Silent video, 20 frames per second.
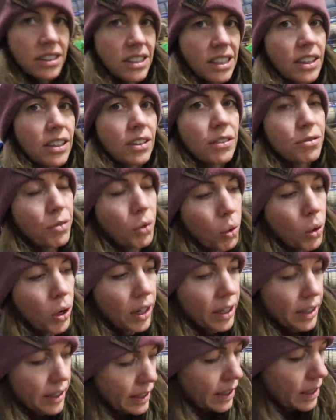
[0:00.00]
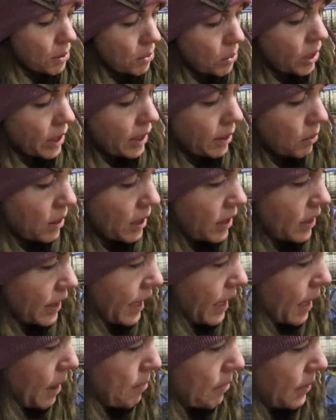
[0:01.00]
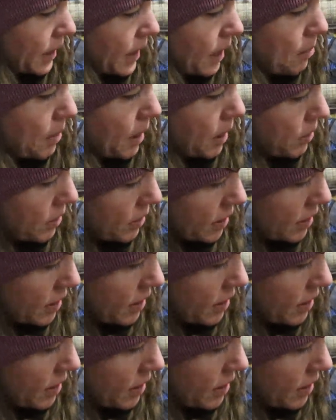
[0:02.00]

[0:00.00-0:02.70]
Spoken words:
till 4 in the morning when I'll get up and come out.